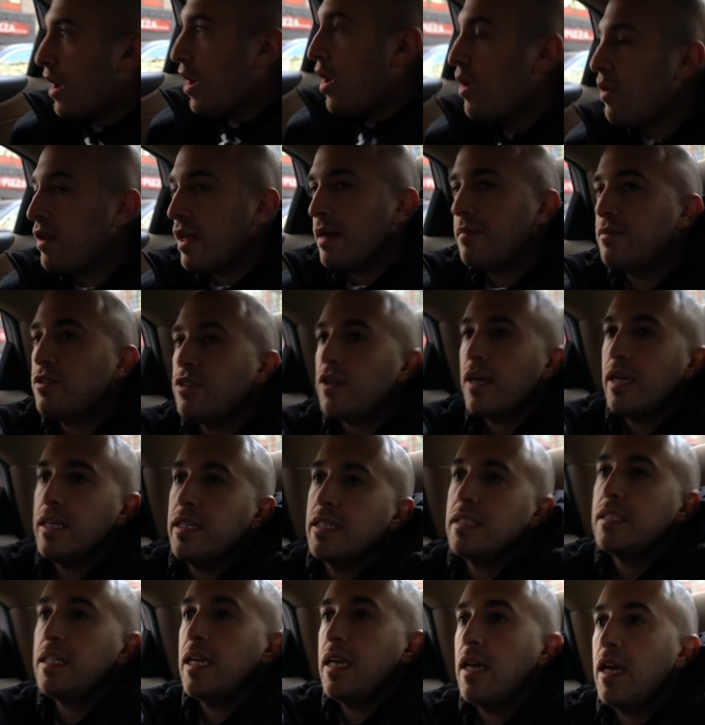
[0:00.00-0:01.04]
All I'm
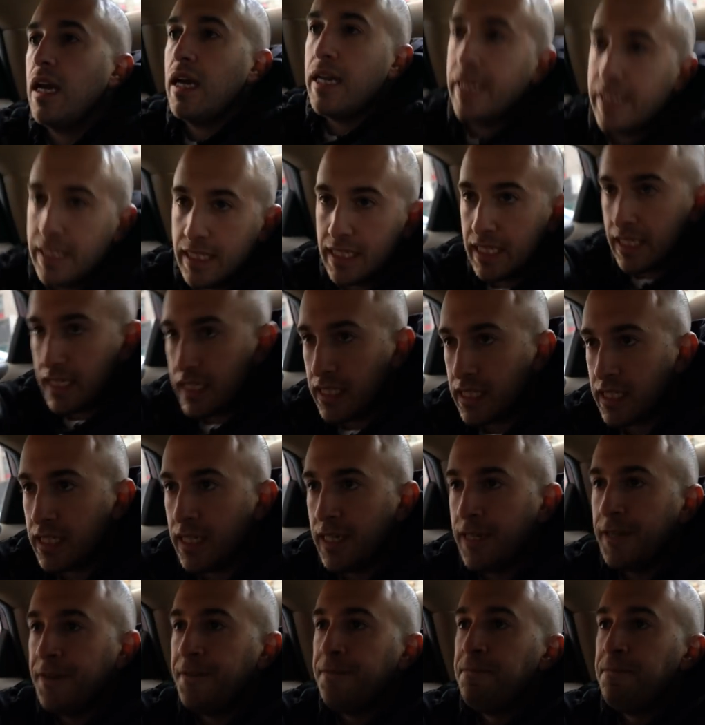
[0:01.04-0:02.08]
trying to say is this.